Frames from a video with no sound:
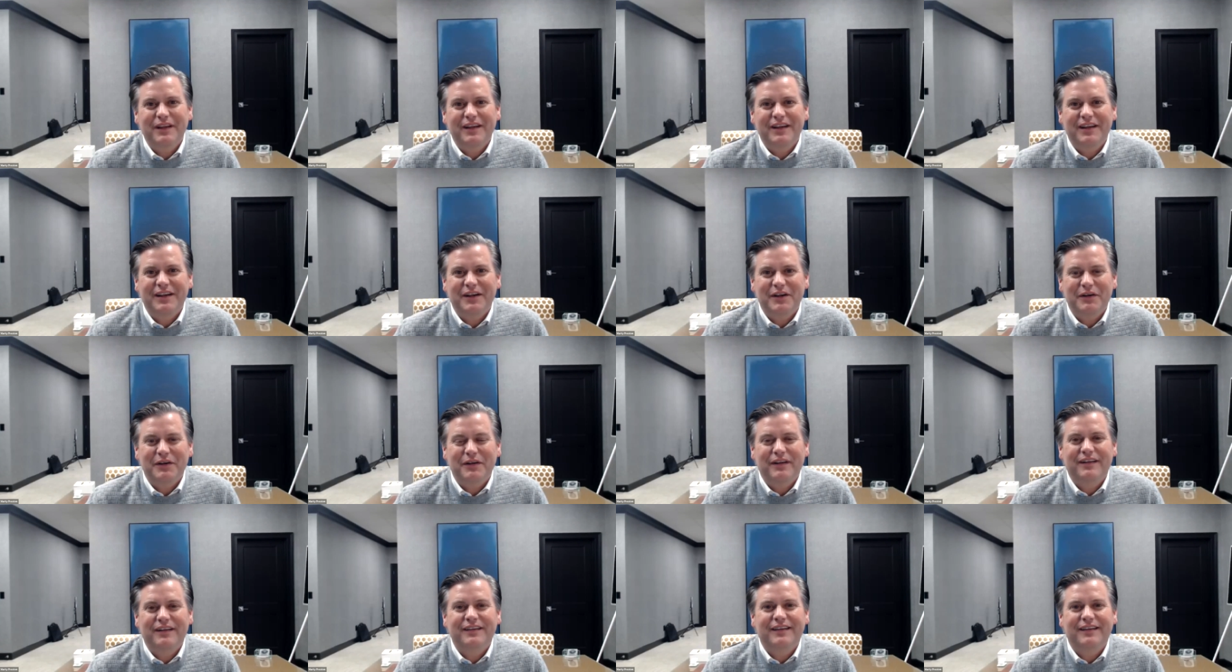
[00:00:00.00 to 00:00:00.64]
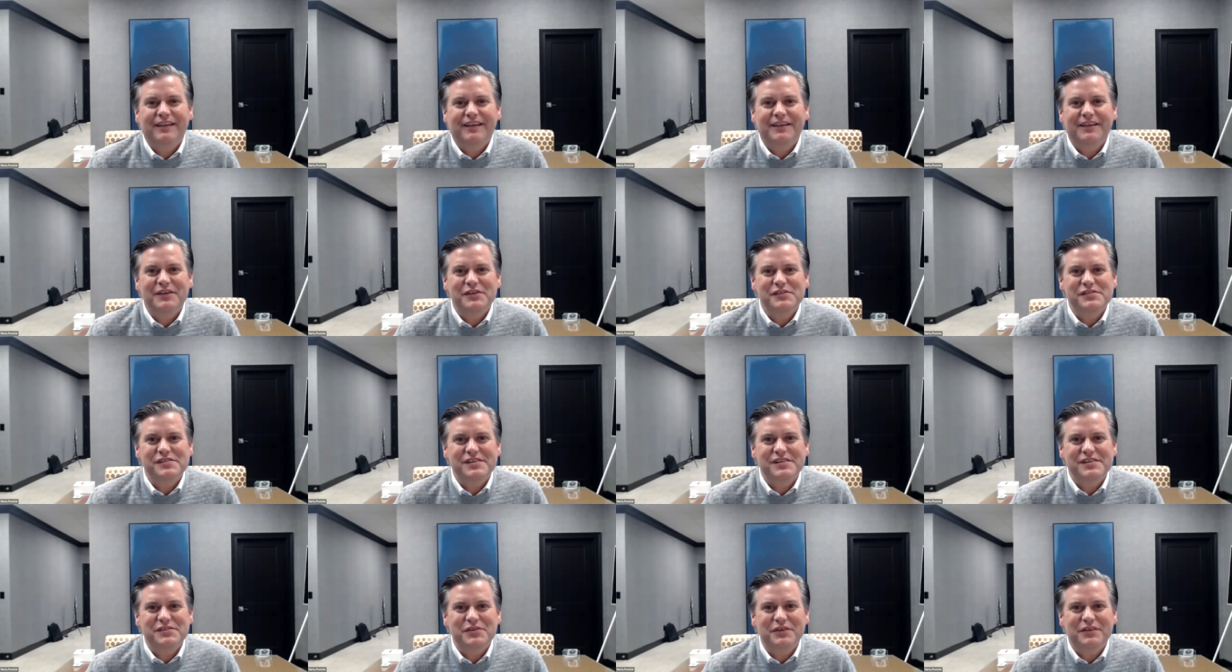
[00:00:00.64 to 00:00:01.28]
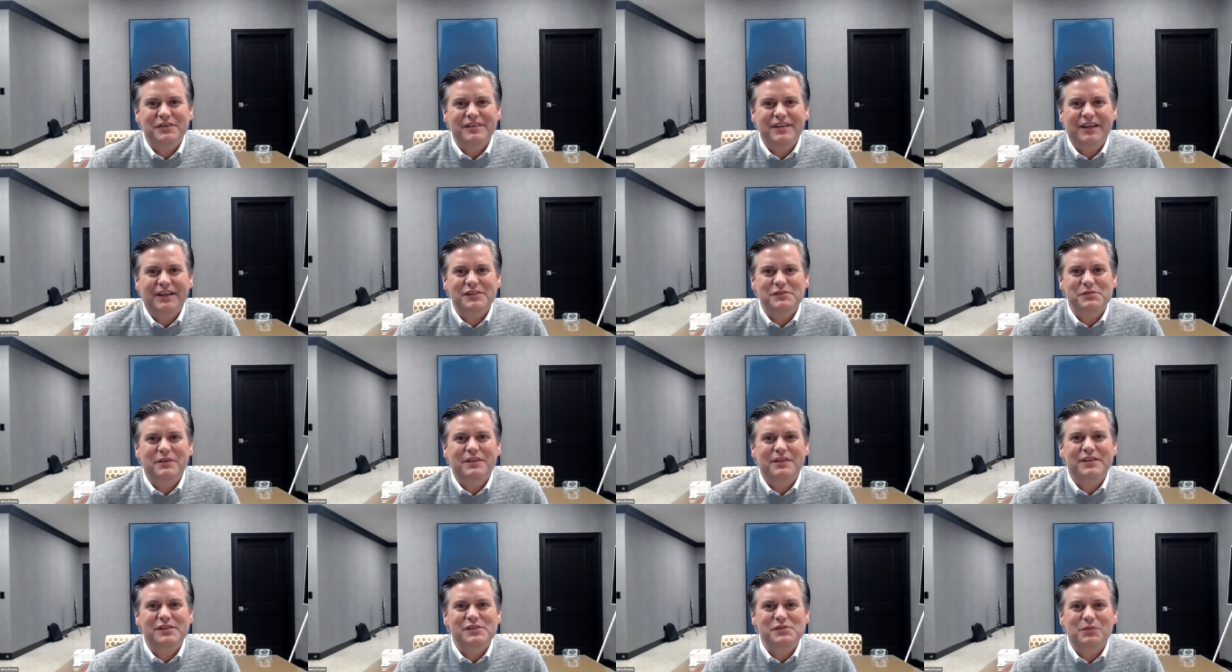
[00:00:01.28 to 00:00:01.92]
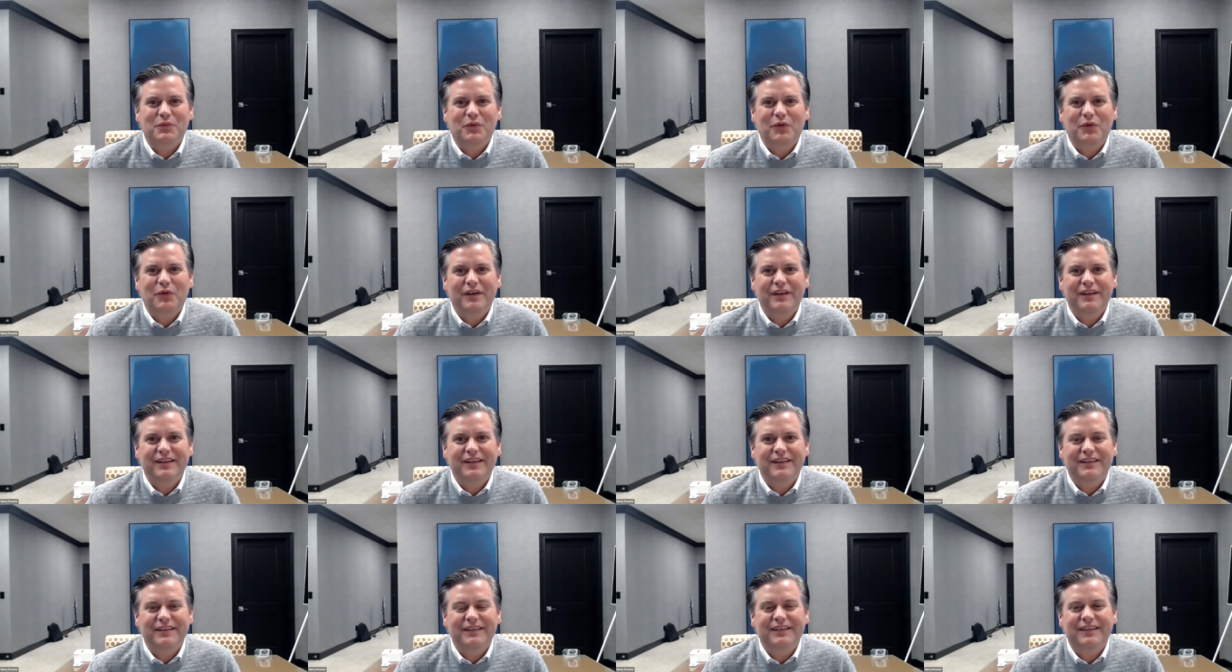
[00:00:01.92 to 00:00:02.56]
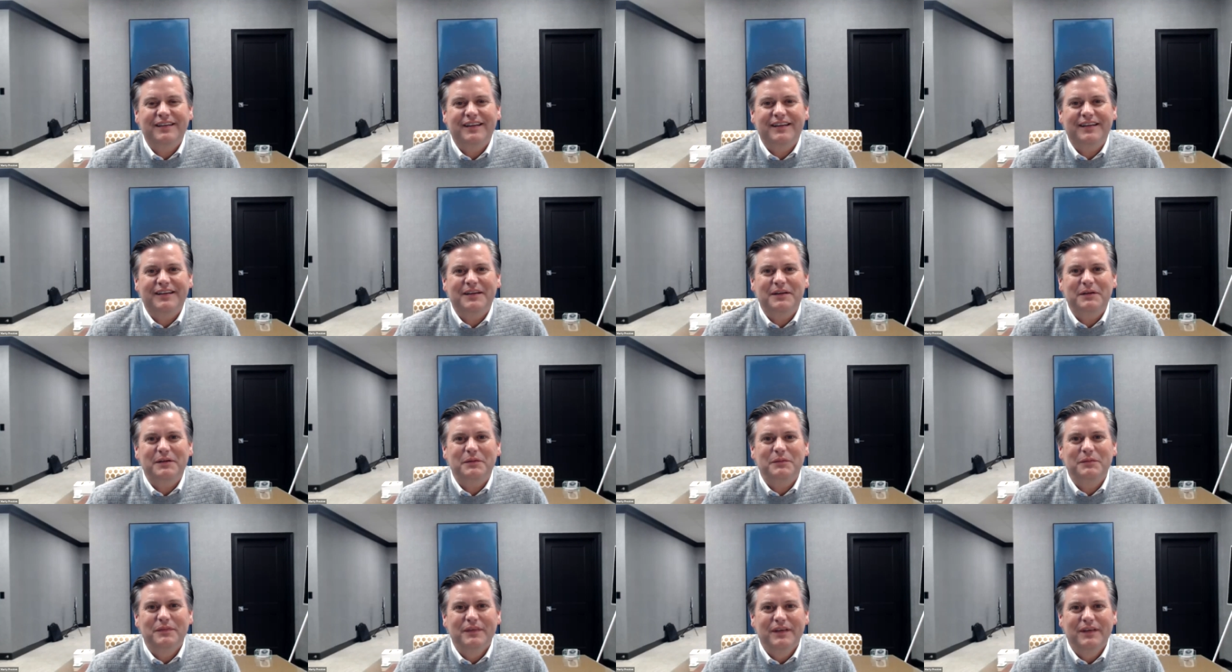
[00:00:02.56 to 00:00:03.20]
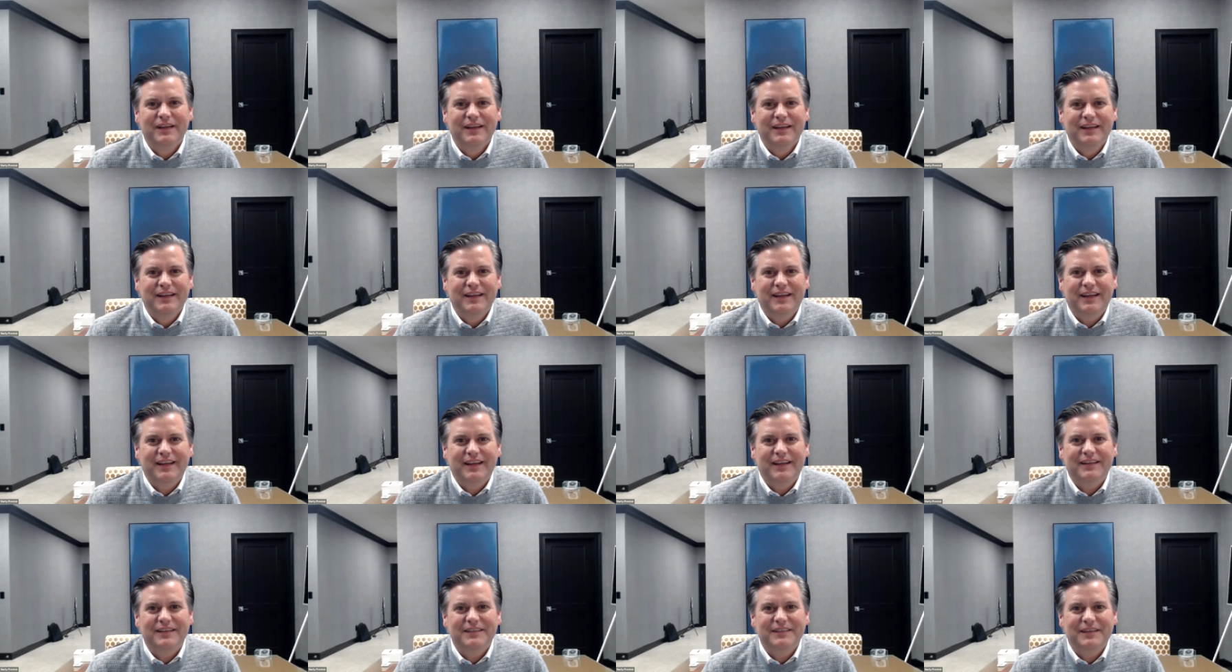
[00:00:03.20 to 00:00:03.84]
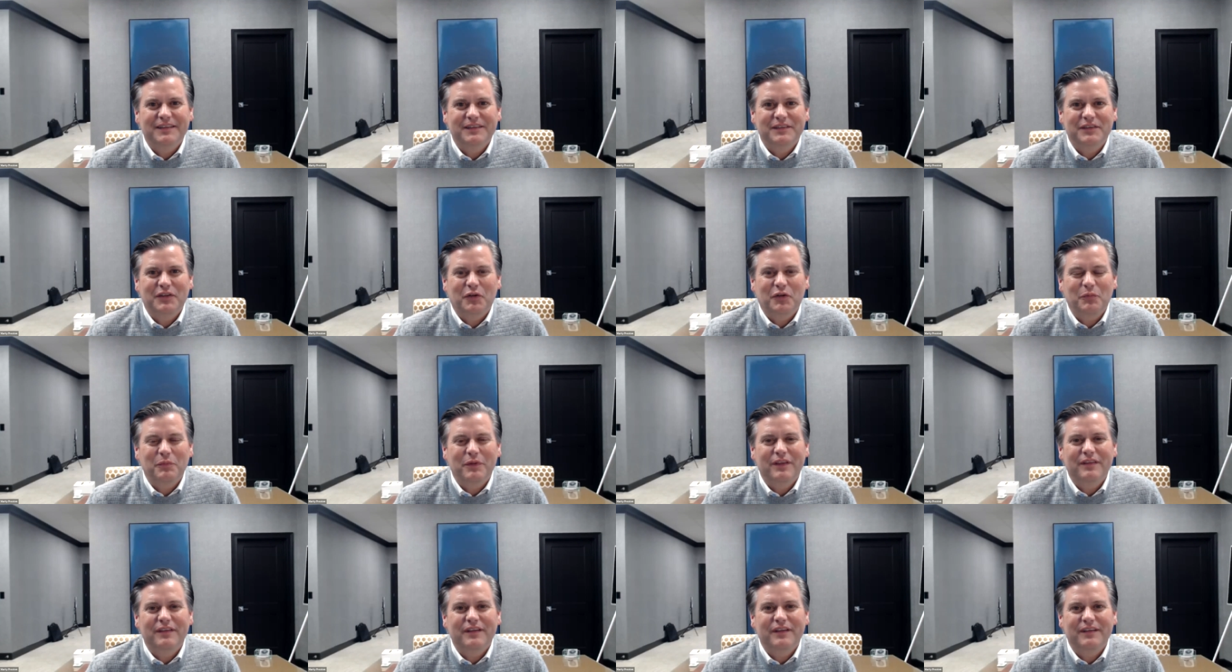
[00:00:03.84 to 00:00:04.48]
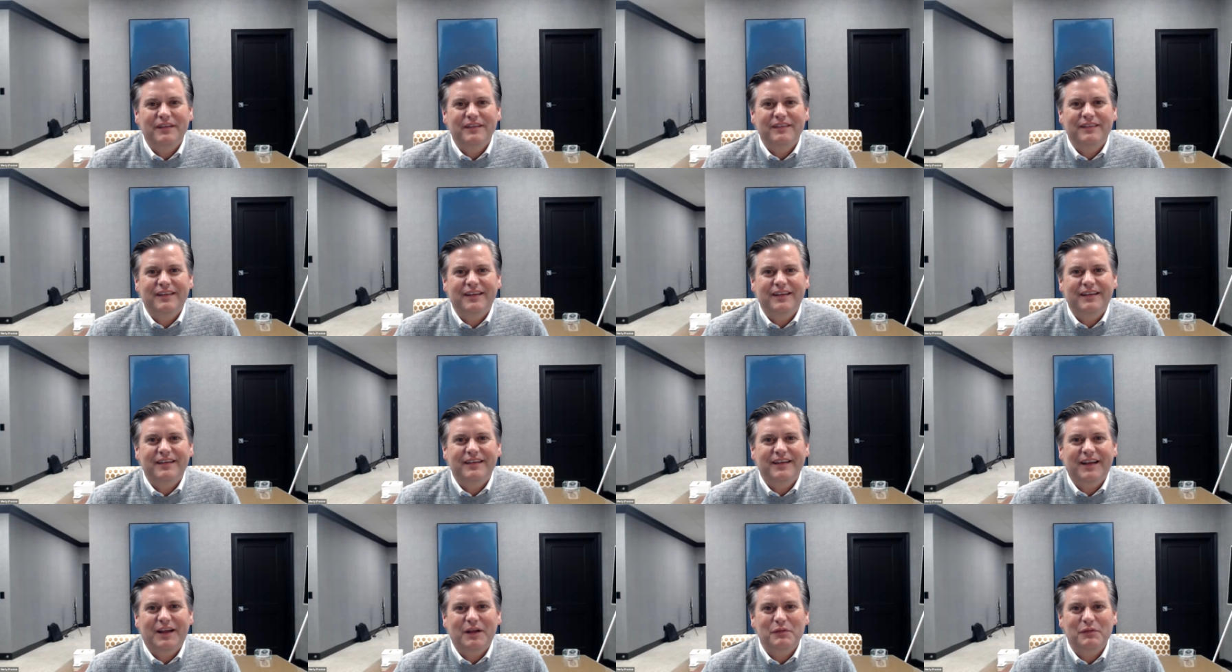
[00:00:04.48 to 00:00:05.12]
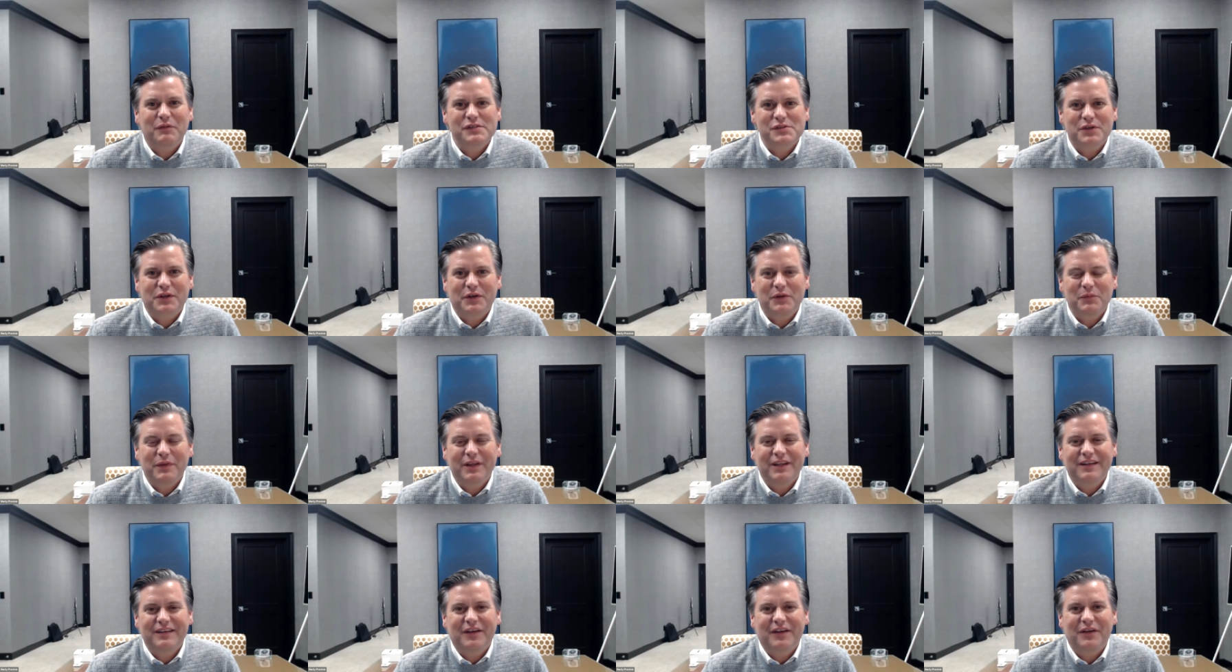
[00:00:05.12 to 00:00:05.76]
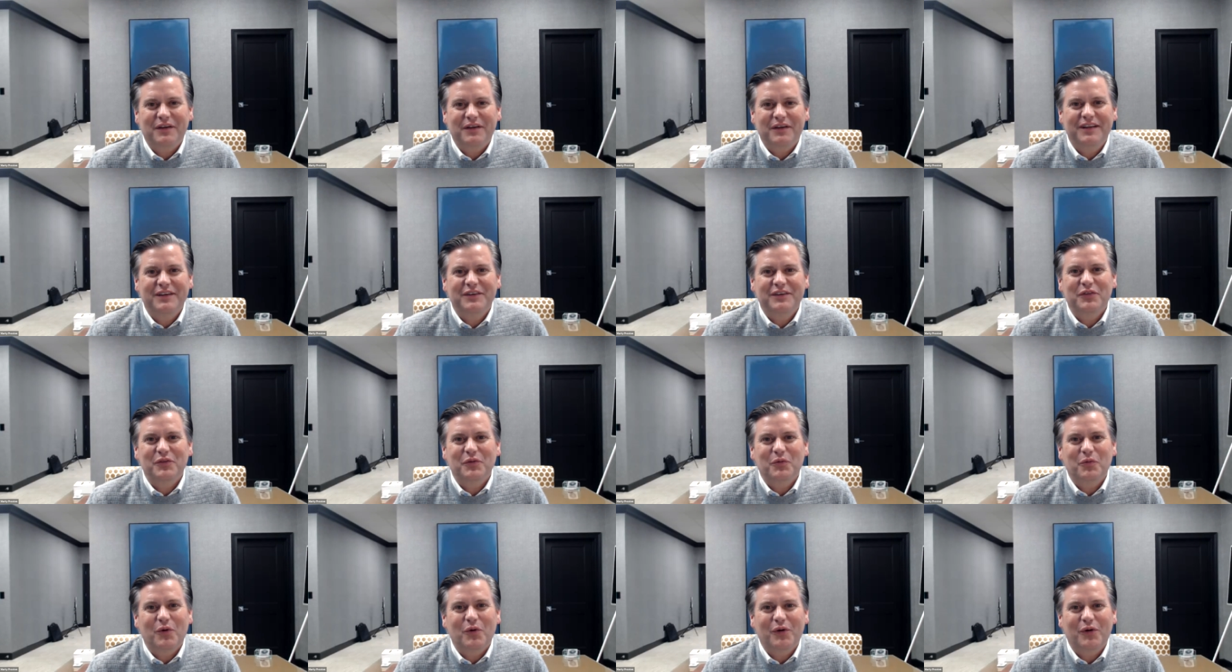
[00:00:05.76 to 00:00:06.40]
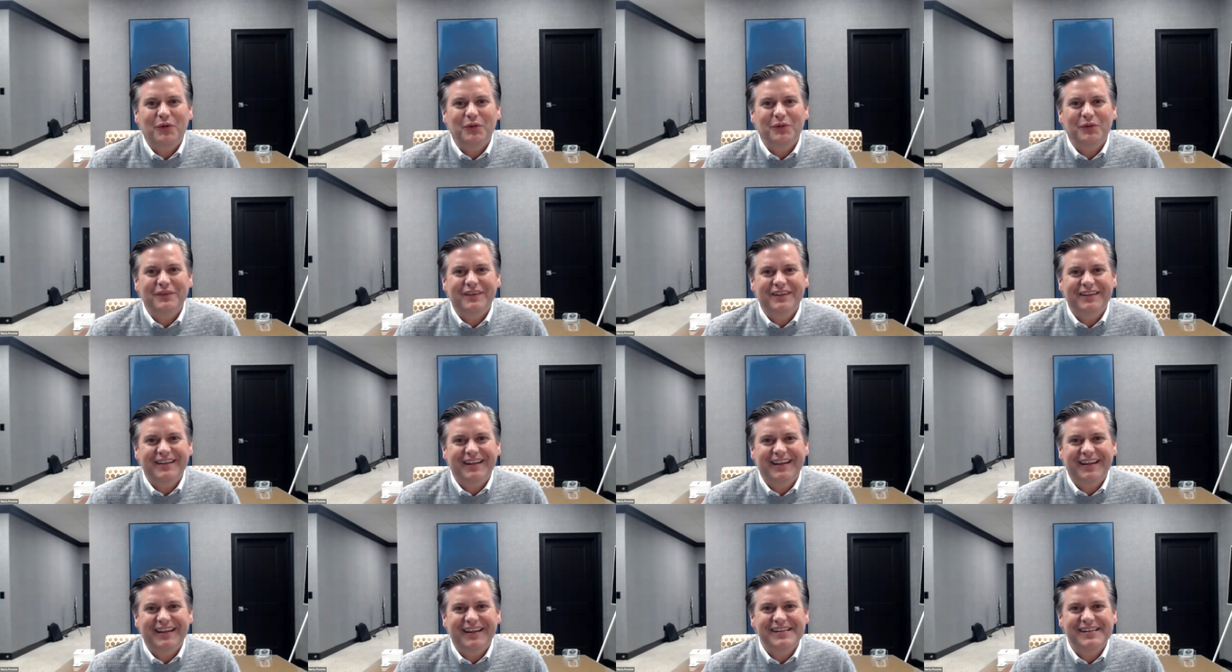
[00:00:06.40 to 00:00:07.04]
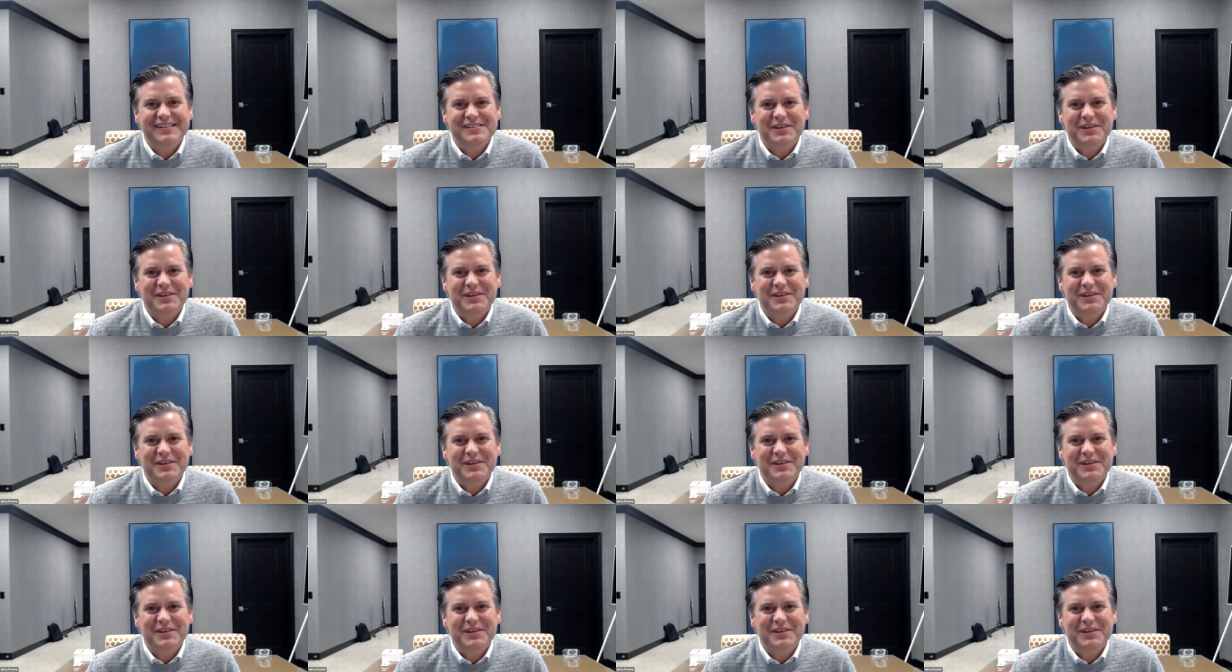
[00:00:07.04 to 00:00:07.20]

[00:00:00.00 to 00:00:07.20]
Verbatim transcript: to be here. And uh, your sister texted me this morning and uh, and told me that that I was going to be talking to the world today.